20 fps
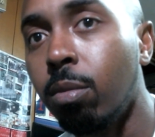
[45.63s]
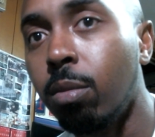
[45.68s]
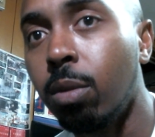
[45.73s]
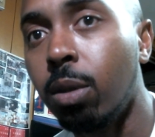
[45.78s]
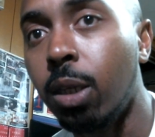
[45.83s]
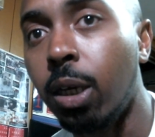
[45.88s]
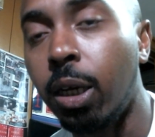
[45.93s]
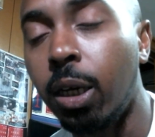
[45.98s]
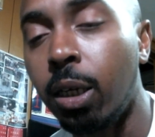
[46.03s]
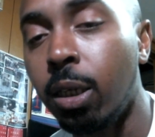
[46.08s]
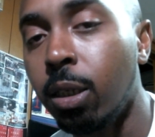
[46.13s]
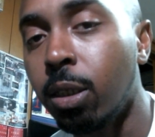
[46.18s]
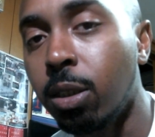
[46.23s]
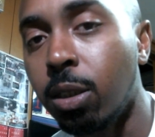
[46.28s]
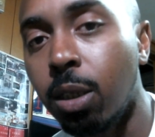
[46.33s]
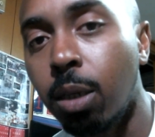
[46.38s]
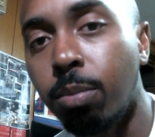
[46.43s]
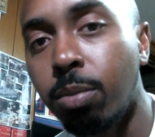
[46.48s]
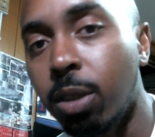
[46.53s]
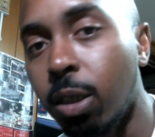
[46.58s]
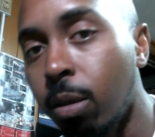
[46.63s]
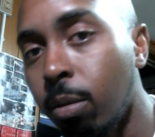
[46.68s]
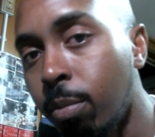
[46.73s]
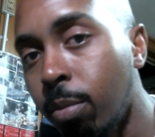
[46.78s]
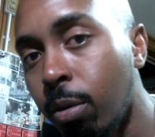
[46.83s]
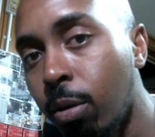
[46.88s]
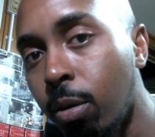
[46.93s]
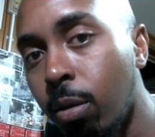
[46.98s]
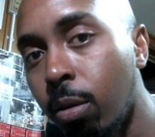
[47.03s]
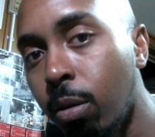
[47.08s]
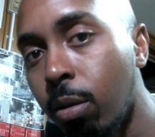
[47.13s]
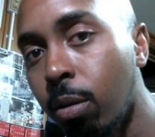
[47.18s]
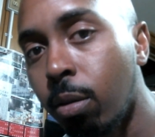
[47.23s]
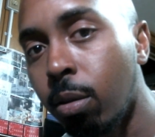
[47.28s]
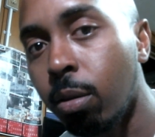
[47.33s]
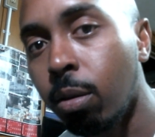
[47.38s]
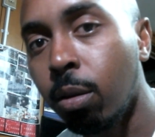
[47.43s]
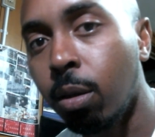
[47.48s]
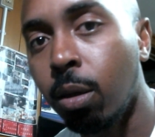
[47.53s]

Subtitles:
the end of September.